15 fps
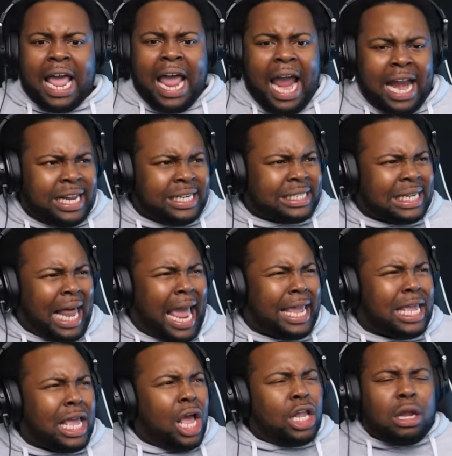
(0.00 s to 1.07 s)
And it's
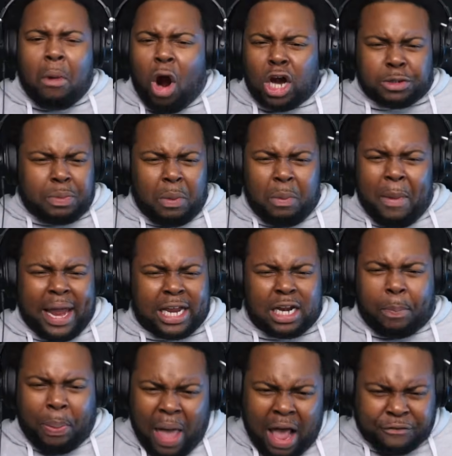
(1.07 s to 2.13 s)
like Lamar's been making the
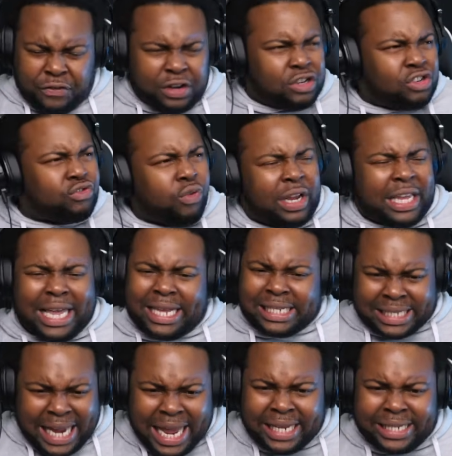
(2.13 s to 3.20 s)
playoffs in his rookie
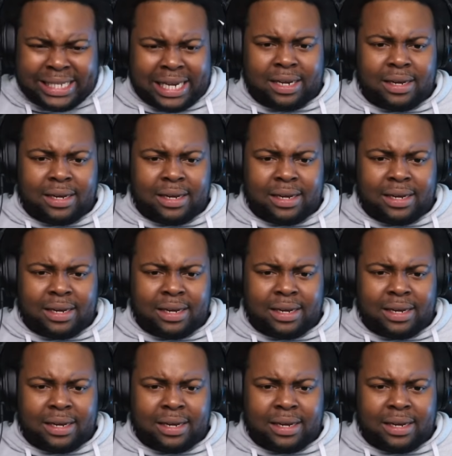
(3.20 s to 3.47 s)
season.